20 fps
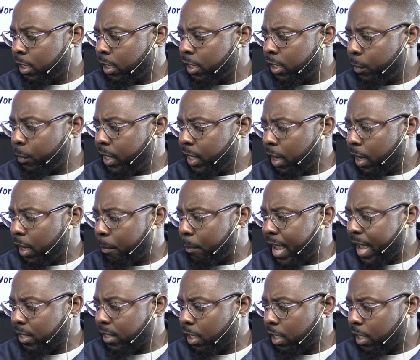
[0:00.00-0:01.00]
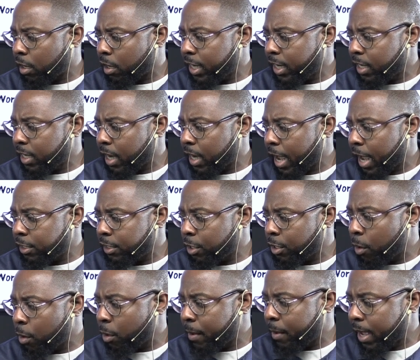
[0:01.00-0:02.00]
or did we uh, pass that already and I had
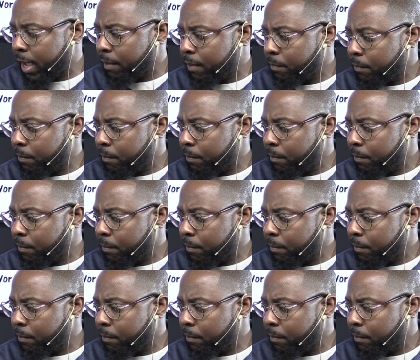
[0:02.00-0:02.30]
you go back?